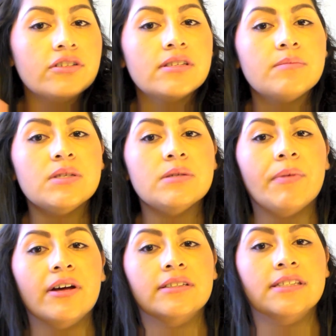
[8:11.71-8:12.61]
are some
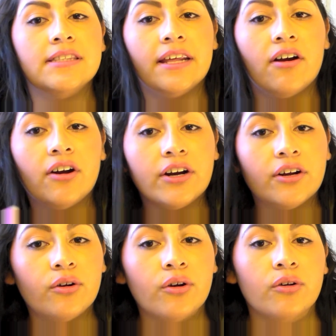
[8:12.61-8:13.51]
spots that
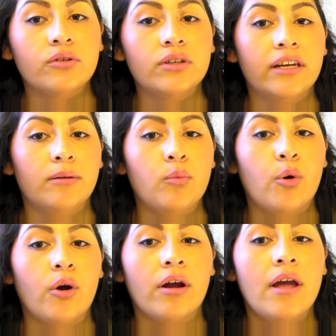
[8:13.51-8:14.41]
aren't curled
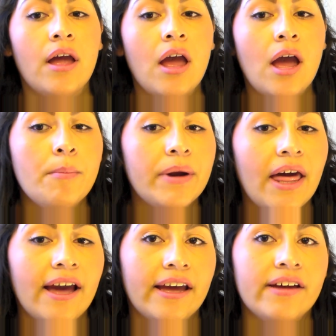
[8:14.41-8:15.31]
anymore
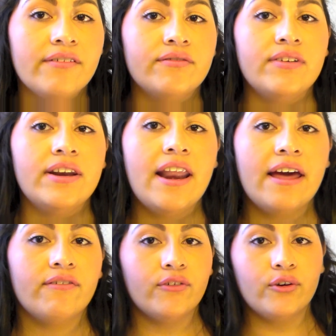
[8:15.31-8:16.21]
but I have
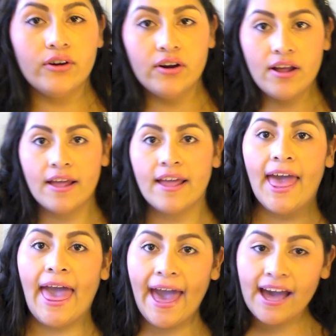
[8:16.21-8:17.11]
never
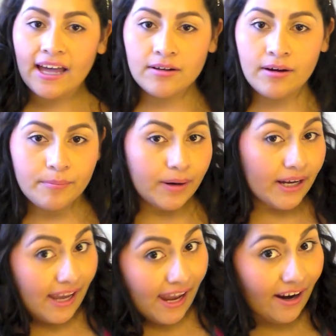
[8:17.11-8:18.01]
had
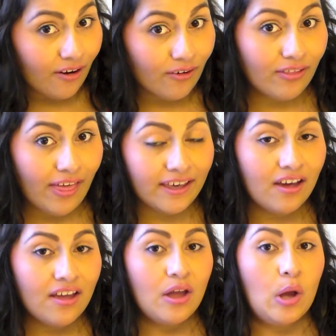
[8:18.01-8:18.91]
my hair like
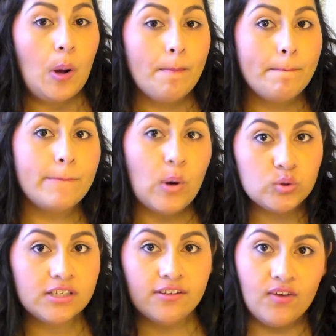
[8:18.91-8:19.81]

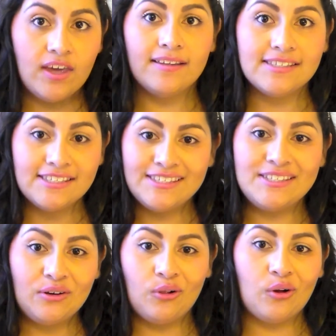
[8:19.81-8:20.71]
most of it
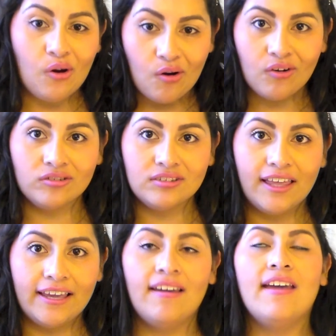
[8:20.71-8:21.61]
still curled
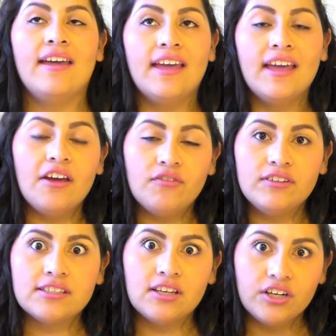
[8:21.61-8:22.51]
like if
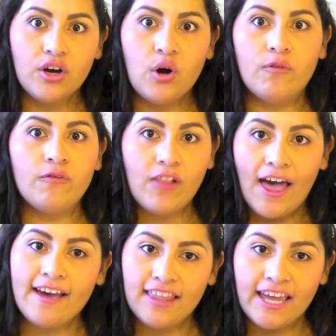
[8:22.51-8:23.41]
it's gonna go
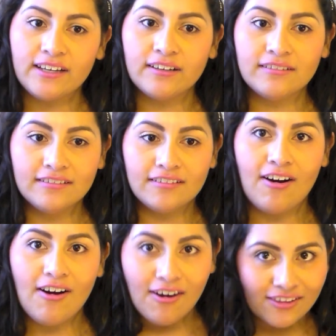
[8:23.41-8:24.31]
flat like
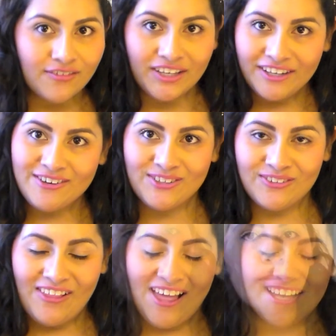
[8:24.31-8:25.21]
all of it
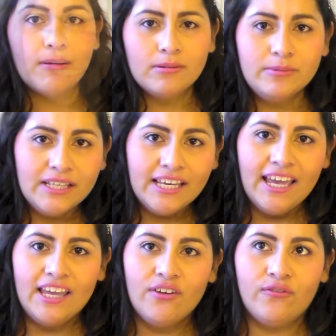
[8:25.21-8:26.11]
goes flat and probably
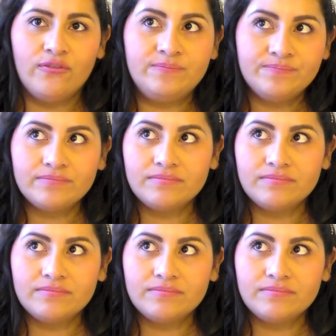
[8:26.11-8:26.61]
if